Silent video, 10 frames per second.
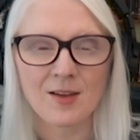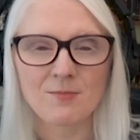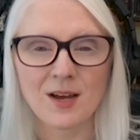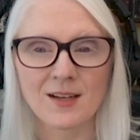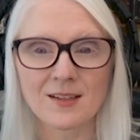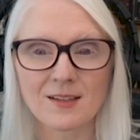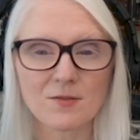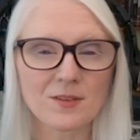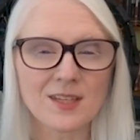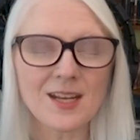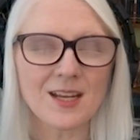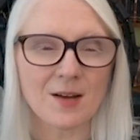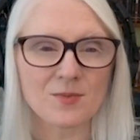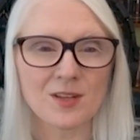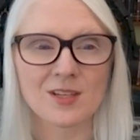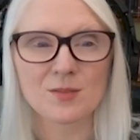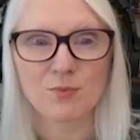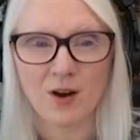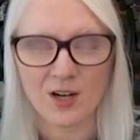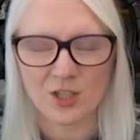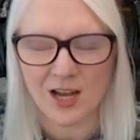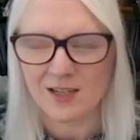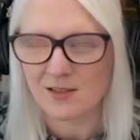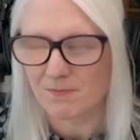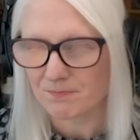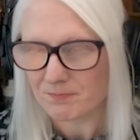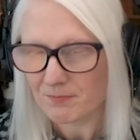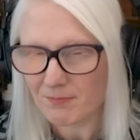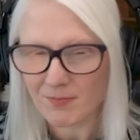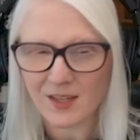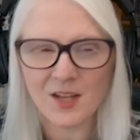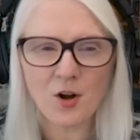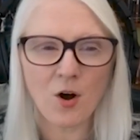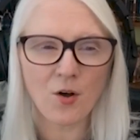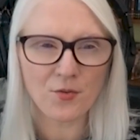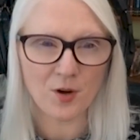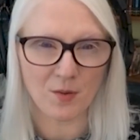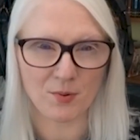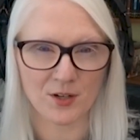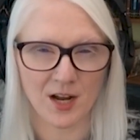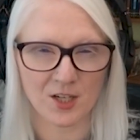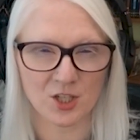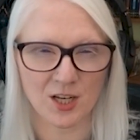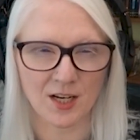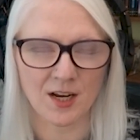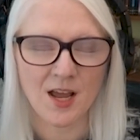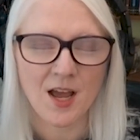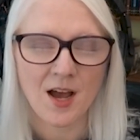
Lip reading: but leading up to this project and all throughout production,